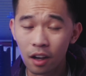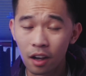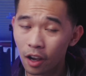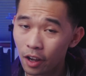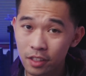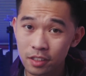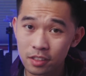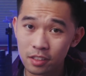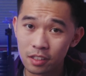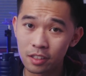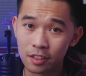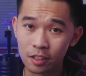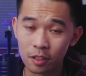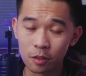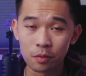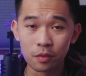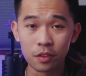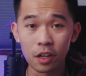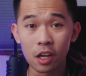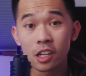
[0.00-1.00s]
Honestly
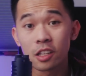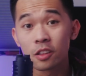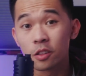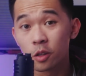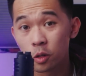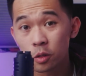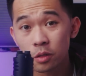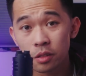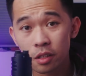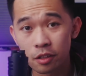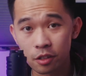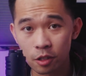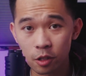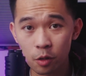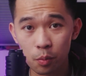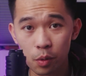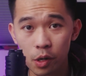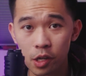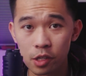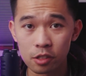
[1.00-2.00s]
though, none of those are deal
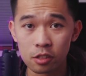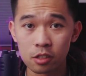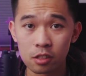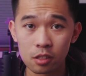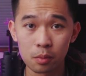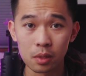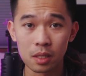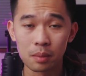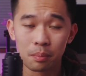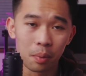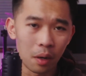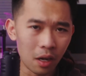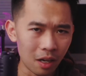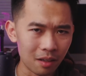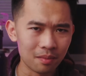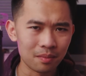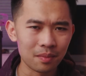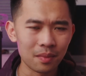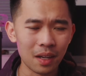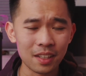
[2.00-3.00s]
breakers to me.
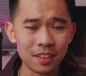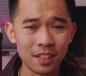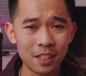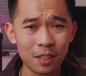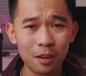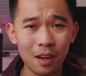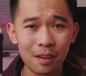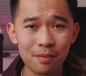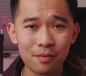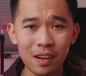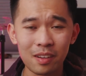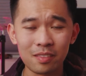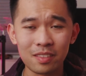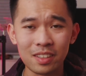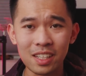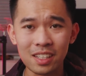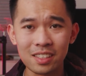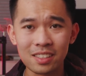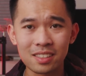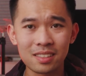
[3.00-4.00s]
But until I found
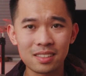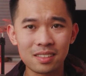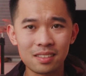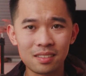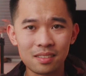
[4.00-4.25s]
this.